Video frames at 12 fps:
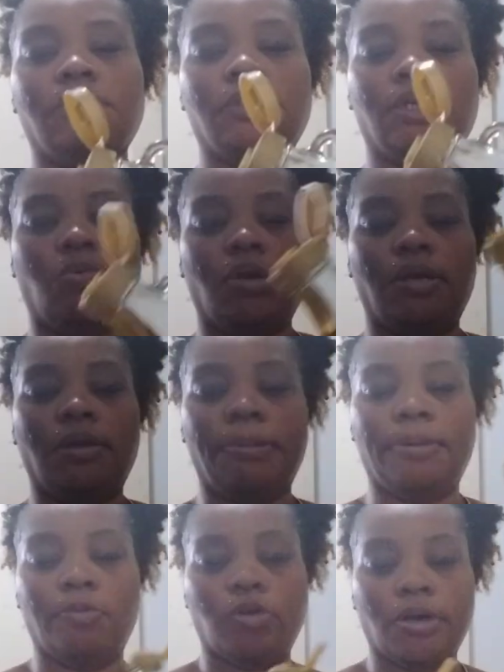I want a little
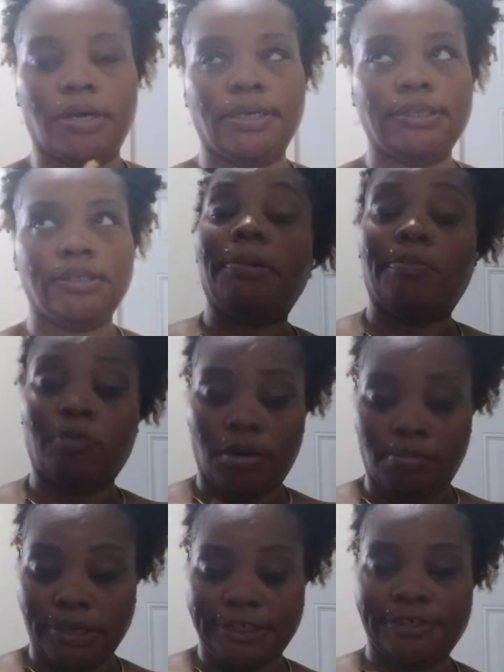bit more
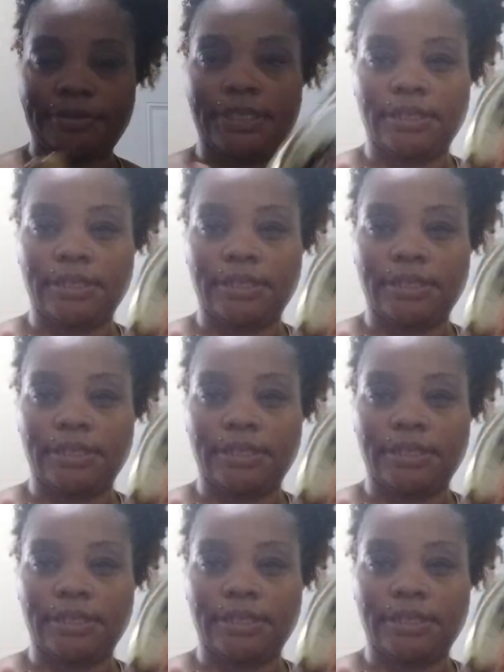mustard